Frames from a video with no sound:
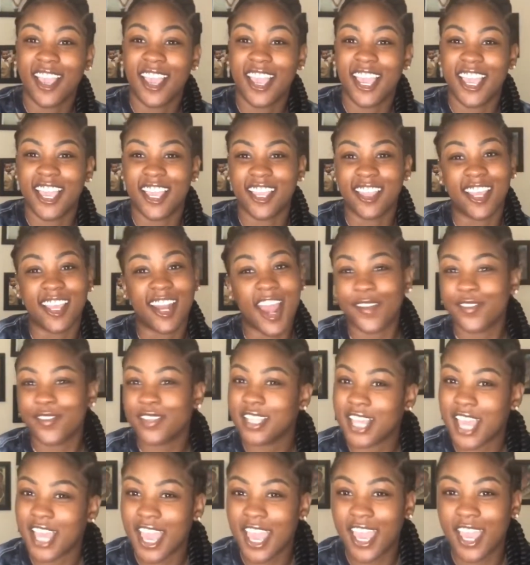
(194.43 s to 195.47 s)
And then
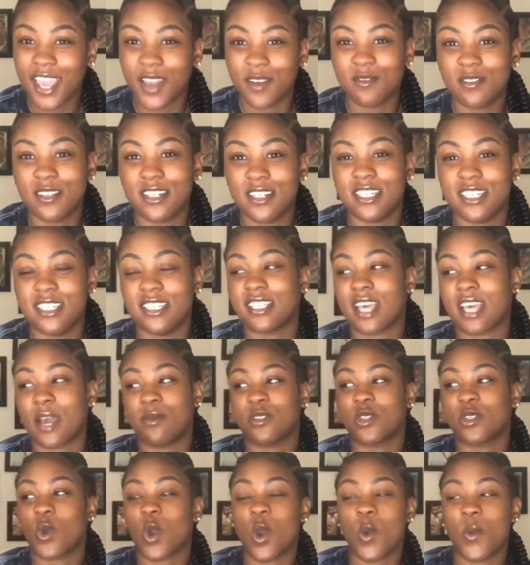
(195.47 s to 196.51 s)
after that, I
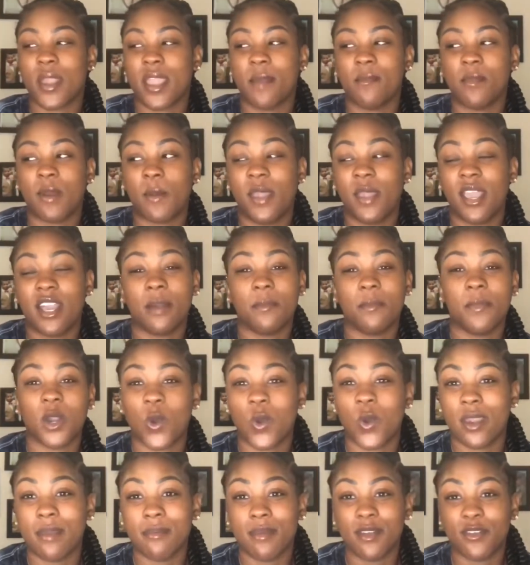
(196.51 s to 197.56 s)
was going with him to pick up
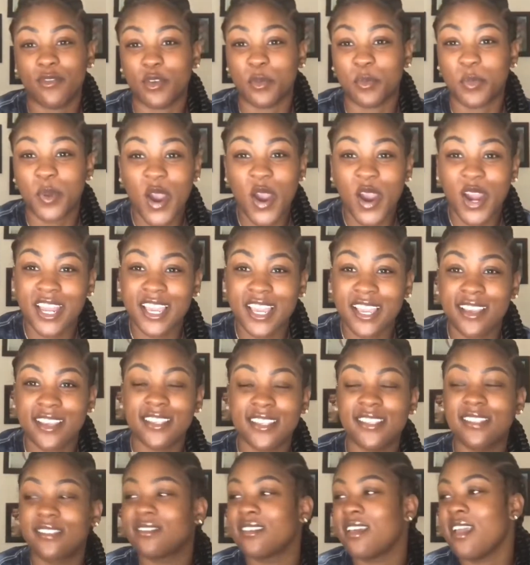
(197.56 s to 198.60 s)
equipment for
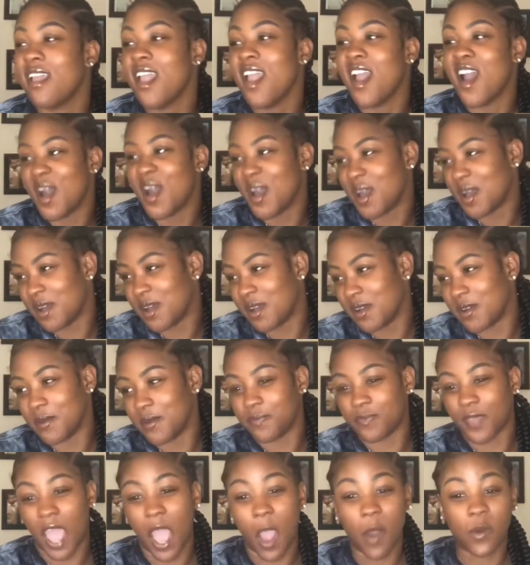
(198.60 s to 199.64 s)
parties.
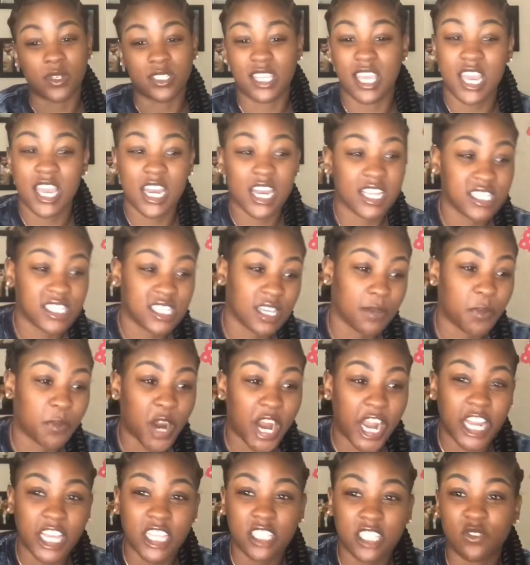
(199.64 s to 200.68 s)
I was getting into
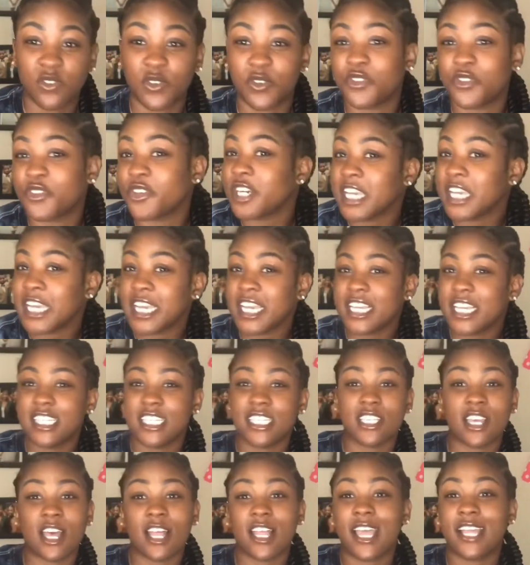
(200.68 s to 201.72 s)
parties for free.
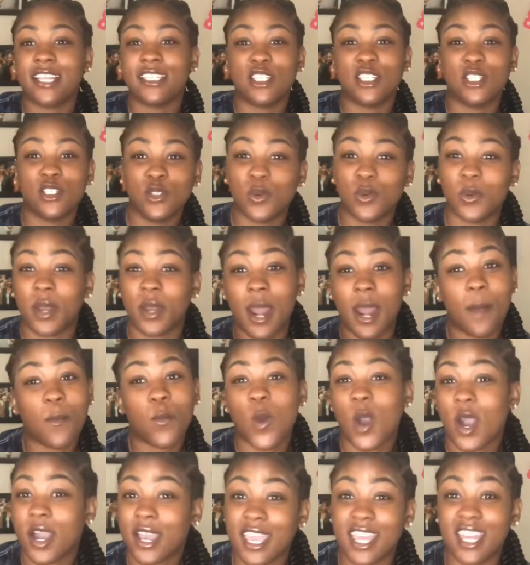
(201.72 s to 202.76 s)
Just all I had to do when I'm
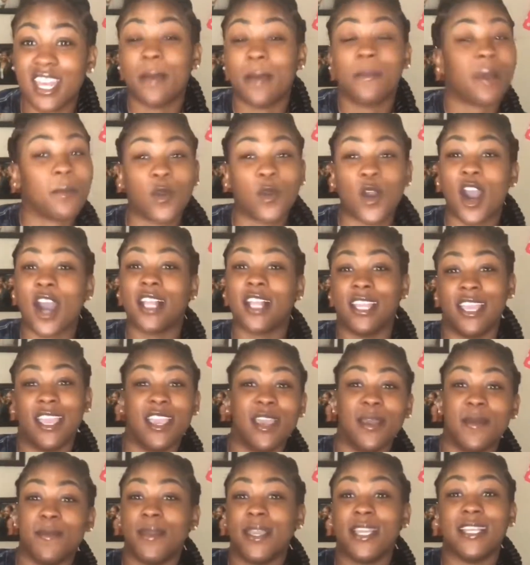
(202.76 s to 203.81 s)
walking up, I'm calling
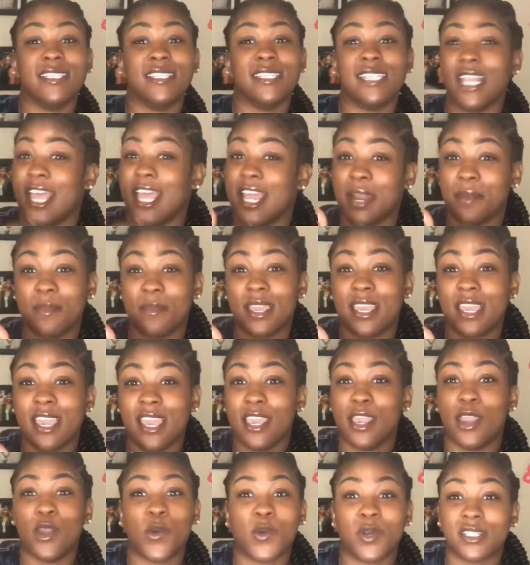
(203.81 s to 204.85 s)
him and he's letting
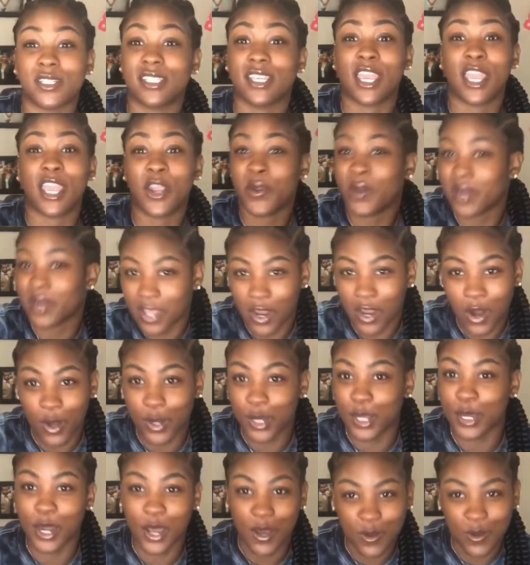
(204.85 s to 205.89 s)
me in, or security
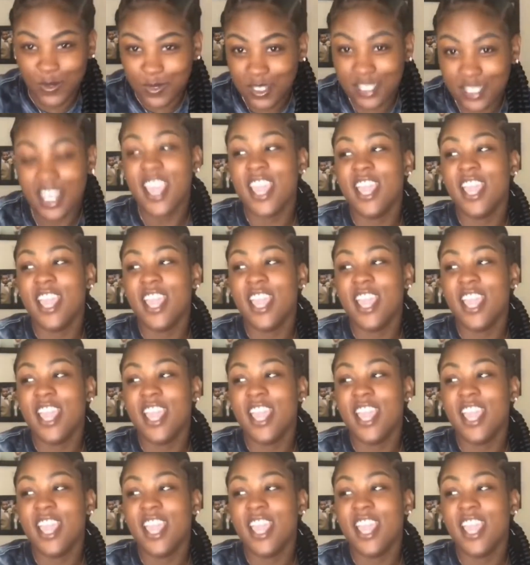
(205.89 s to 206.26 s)
already knows.